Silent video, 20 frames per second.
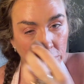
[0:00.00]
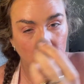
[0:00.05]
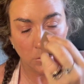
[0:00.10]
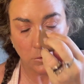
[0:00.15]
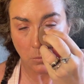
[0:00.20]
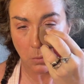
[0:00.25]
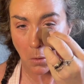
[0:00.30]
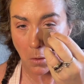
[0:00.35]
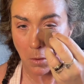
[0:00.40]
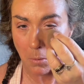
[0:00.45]

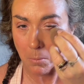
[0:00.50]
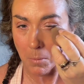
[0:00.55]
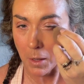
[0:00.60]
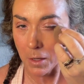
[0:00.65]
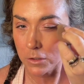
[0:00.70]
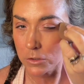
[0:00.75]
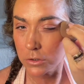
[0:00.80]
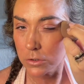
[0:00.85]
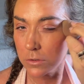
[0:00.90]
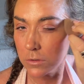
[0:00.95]
just want to
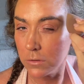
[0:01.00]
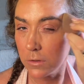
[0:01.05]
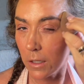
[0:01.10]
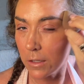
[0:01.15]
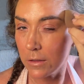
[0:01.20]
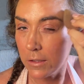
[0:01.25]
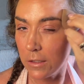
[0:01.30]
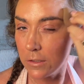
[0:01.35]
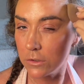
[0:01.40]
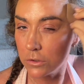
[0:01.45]
make sure
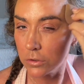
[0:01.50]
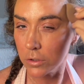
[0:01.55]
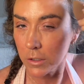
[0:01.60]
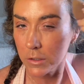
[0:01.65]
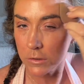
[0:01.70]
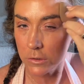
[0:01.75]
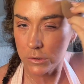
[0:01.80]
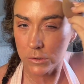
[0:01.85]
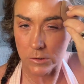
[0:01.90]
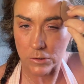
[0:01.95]
that these
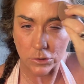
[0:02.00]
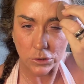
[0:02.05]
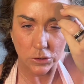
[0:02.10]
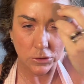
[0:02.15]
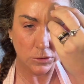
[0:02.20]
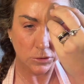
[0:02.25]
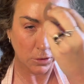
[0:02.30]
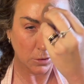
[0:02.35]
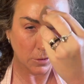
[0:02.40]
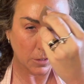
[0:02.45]

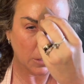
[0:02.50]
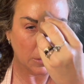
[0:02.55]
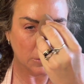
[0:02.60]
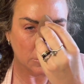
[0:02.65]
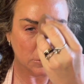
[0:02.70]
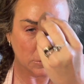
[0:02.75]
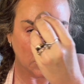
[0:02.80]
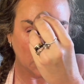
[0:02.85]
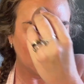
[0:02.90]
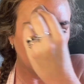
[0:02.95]
transitions are kind of
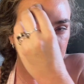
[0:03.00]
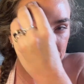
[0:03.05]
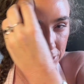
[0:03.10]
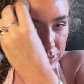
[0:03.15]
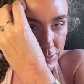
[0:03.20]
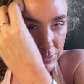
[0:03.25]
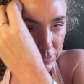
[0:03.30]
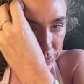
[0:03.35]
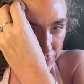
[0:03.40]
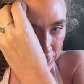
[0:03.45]

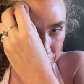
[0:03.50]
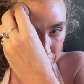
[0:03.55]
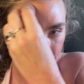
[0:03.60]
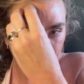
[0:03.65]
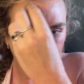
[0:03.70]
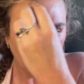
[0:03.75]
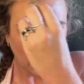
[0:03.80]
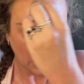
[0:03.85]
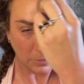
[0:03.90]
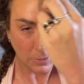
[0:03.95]
seamless
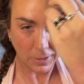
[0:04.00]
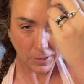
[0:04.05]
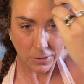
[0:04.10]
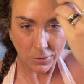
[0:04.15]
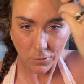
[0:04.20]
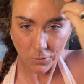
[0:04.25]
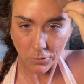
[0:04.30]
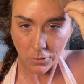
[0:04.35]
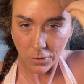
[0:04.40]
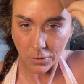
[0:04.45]
and they
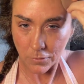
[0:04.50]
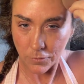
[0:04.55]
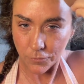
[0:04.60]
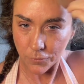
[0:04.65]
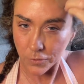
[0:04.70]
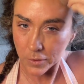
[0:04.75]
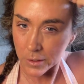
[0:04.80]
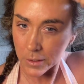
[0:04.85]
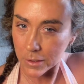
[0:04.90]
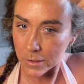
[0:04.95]
don't look
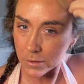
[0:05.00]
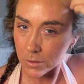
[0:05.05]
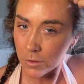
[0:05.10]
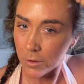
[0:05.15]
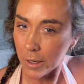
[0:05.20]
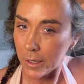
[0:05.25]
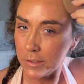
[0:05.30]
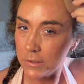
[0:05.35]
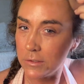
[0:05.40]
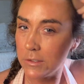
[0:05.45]
freaking
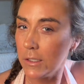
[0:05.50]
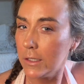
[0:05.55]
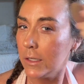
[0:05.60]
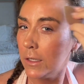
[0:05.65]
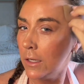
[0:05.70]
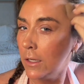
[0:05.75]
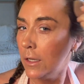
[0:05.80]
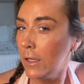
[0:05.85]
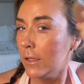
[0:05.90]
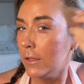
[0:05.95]
crazy.
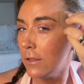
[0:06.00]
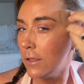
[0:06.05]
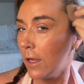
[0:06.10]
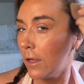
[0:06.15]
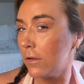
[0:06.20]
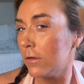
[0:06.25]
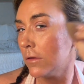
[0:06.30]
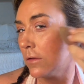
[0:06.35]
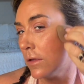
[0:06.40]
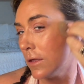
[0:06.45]
The
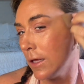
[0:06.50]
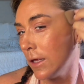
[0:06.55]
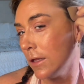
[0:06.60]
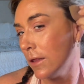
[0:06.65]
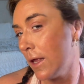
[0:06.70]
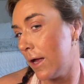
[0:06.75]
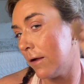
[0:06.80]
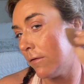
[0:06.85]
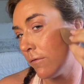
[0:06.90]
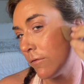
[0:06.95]
other thing
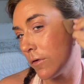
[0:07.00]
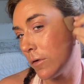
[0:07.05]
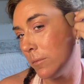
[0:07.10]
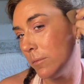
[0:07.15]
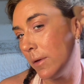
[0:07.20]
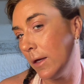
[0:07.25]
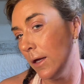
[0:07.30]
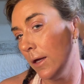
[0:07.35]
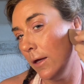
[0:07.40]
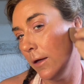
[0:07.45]
that for
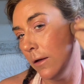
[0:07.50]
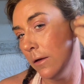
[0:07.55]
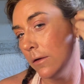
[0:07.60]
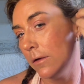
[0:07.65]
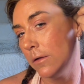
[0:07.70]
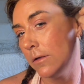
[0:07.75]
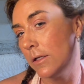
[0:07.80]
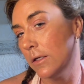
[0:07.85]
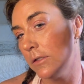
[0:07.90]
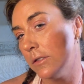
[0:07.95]
me
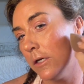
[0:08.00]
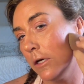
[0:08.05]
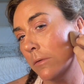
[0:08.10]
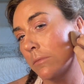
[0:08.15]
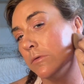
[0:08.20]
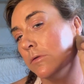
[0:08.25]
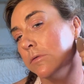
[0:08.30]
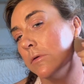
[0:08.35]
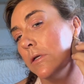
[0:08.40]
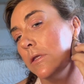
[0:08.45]
this
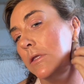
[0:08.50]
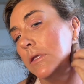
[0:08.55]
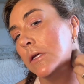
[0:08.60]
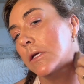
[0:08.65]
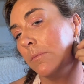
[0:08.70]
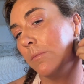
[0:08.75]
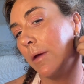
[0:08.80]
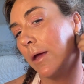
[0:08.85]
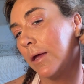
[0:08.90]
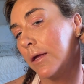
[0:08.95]
helps with
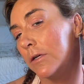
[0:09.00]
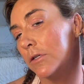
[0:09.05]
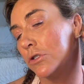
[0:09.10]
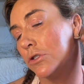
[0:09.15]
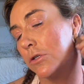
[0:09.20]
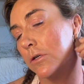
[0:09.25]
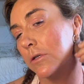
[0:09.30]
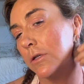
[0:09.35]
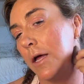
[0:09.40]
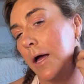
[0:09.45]
making
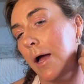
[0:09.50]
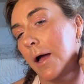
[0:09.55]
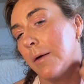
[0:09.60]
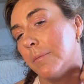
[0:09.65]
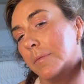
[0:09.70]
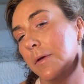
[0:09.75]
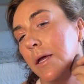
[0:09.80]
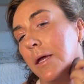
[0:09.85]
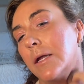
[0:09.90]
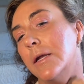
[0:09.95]
sure that
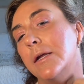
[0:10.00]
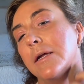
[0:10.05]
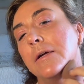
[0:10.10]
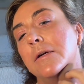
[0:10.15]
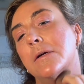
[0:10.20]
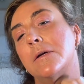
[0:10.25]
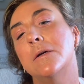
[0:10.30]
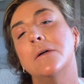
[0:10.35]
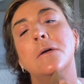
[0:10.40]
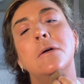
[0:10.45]
I'm getting